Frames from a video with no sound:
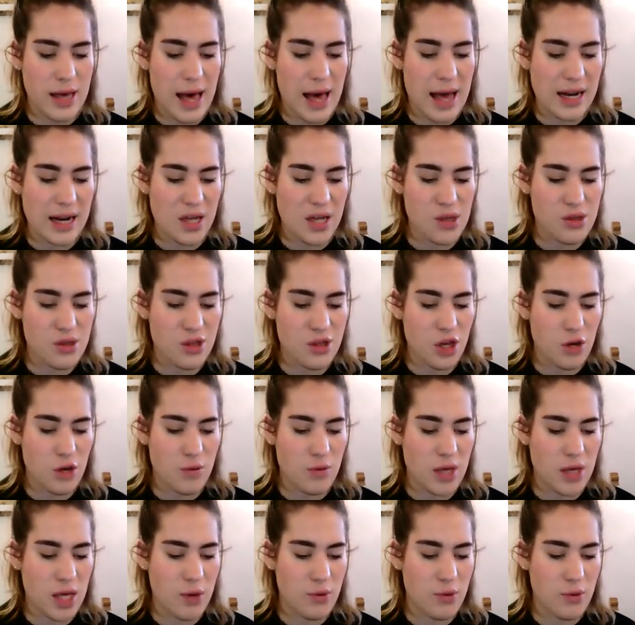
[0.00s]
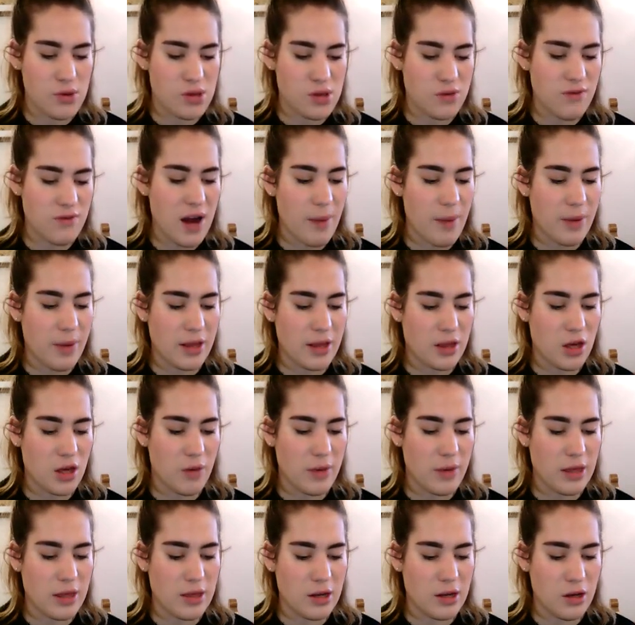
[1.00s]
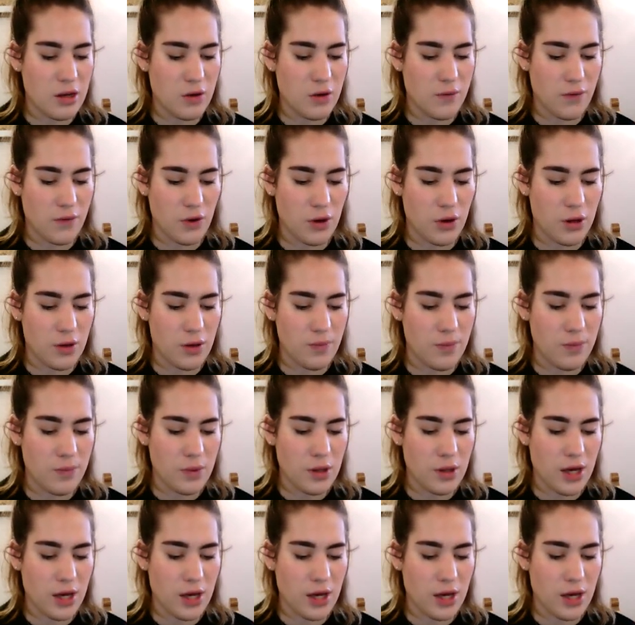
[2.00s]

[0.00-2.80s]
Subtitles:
Alice knew it was the rabbit coming to look for her,